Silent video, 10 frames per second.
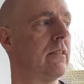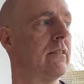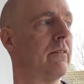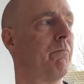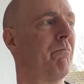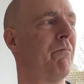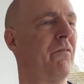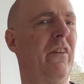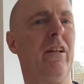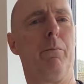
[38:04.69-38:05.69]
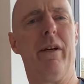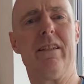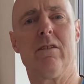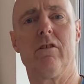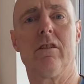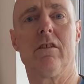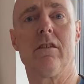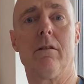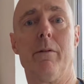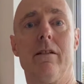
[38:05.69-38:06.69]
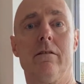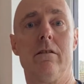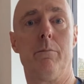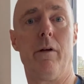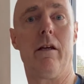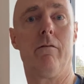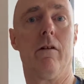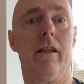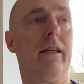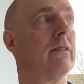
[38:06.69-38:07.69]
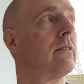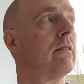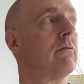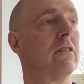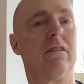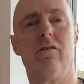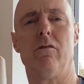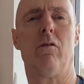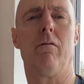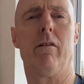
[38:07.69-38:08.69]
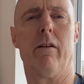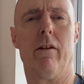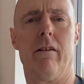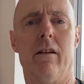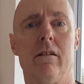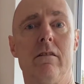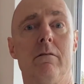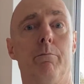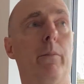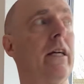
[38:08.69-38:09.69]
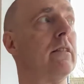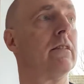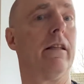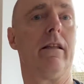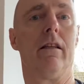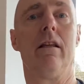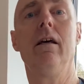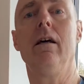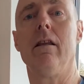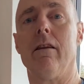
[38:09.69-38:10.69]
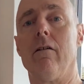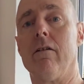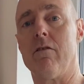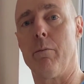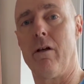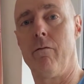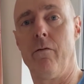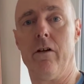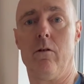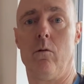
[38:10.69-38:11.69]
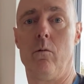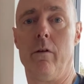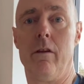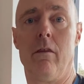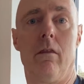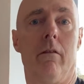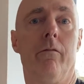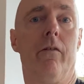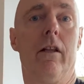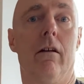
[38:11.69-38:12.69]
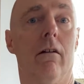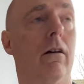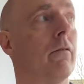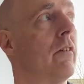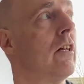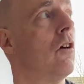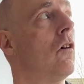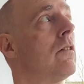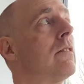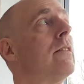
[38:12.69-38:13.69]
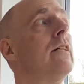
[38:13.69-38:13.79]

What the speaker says: There's a few bits which are just a bit too big for this, so I'll just do it roughly around those bits, and then they'll have to be filled with the filler I've got.